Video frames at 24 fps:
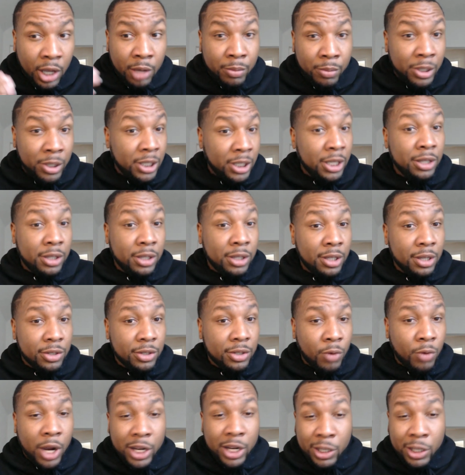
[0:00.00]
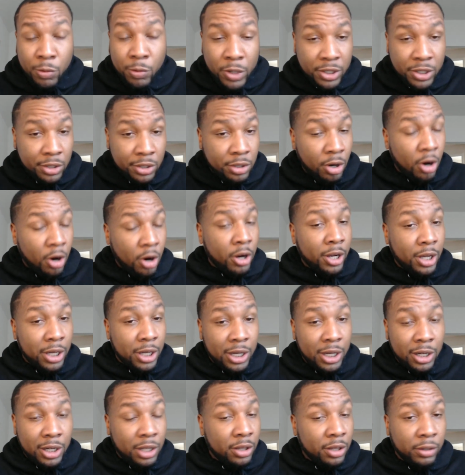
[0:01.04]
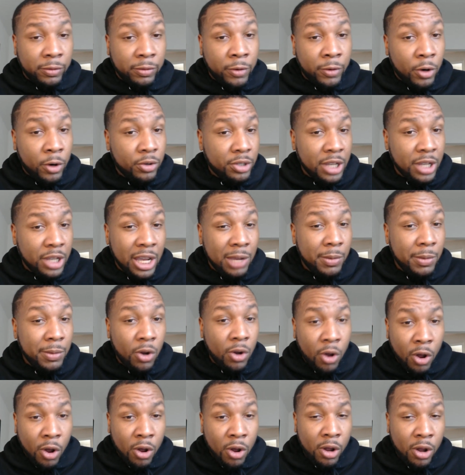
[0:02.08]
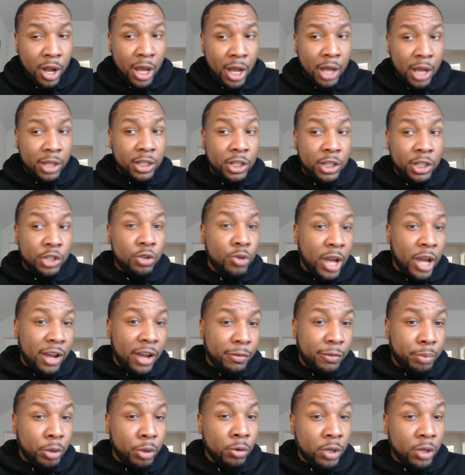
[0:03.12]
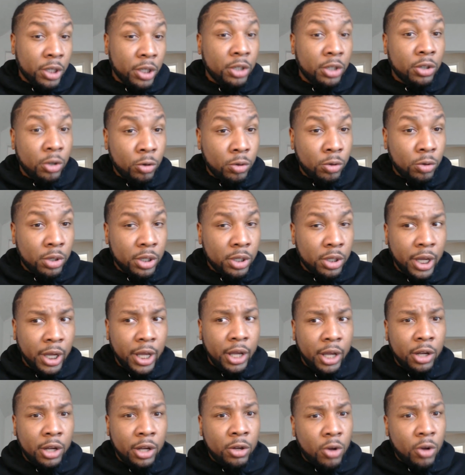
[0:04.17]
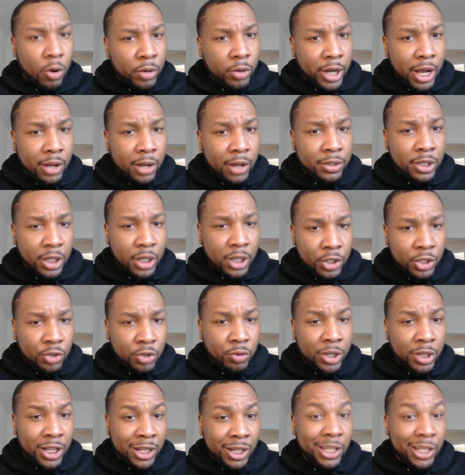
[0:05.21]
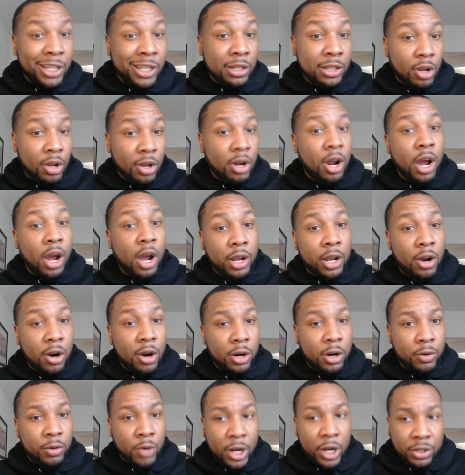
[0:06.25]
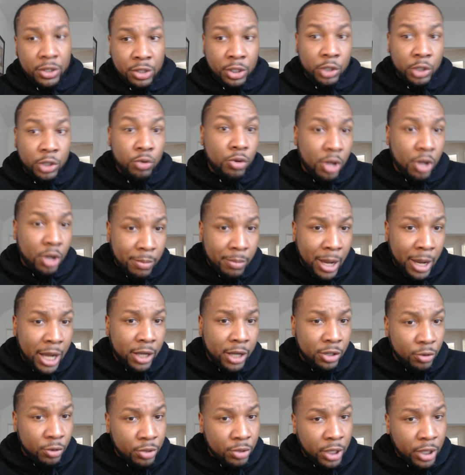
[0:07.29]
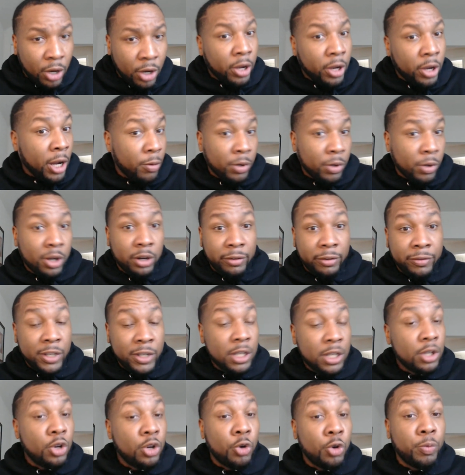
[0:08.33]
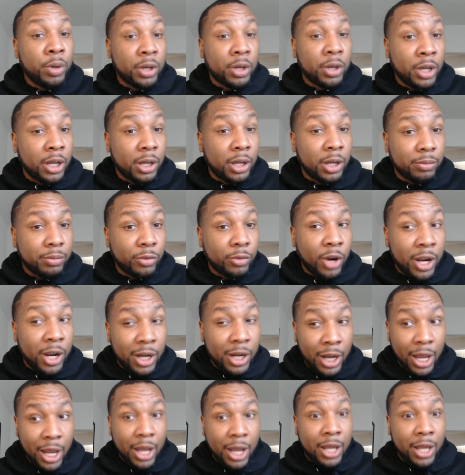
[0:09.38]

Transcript: But get this, right? He wasn't targeted in the first game at all. Then you have Puka Nacua go down to injury and he's on IR, right? So then you come back and you say, okay, we're going to feed Cooper Kupp, right?